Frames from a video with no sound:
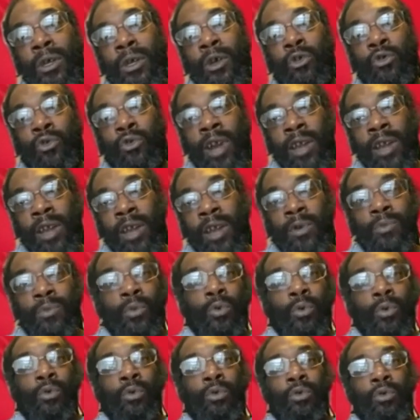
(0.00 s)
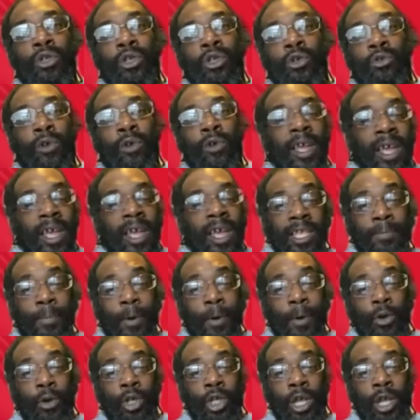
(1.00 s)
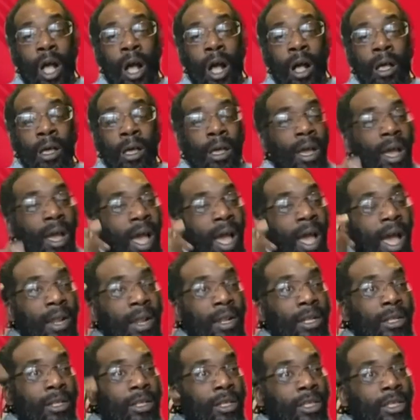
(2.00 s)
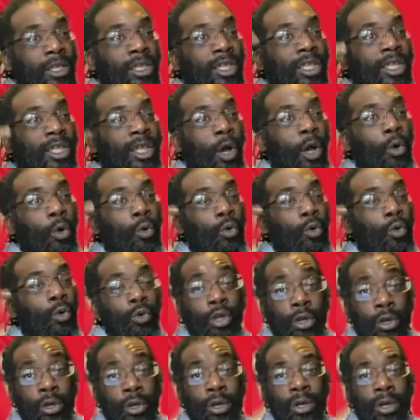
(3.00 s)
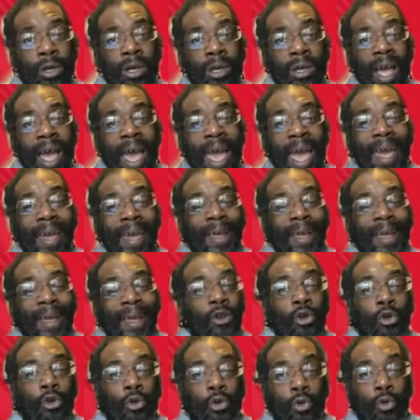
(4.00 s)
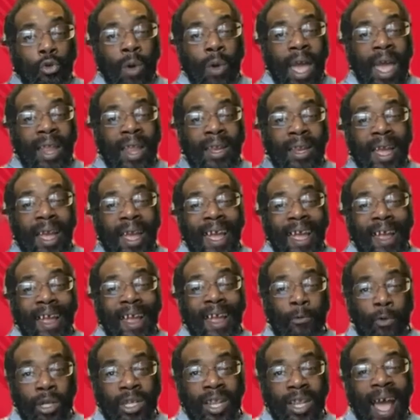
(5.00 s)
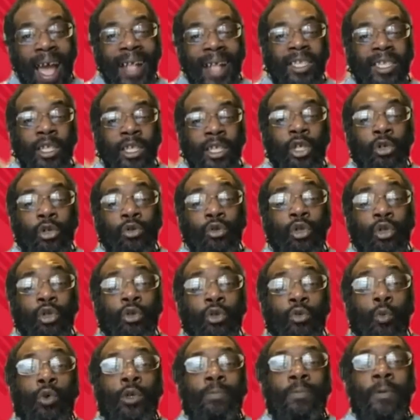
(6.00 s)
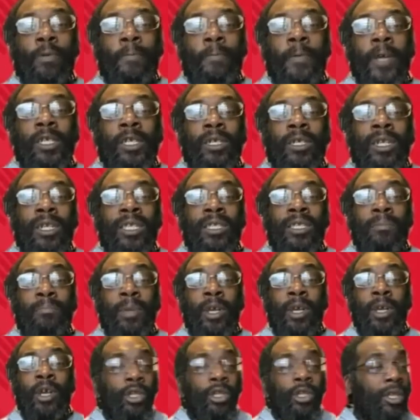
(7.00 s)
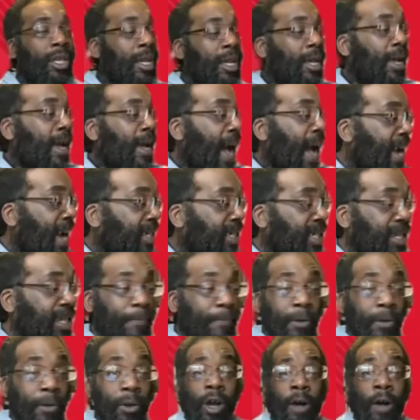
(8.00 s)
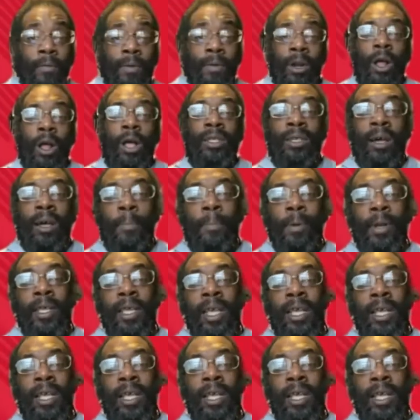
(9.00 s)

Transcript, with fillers: great rewards, great exposure, and sowed a new inherent attitude towards professionalism because actually, if you look over the last couple of